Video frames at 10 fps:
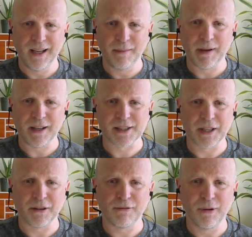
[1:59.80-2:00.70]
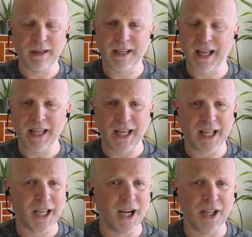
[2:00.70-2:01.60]
passing through it, like
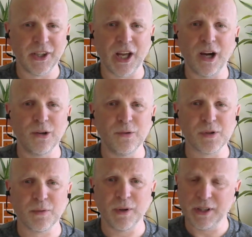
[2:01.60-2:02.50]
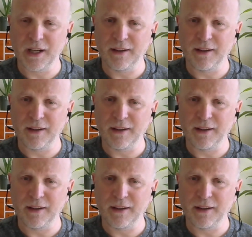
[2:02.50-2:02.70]
a garden hose would, you know,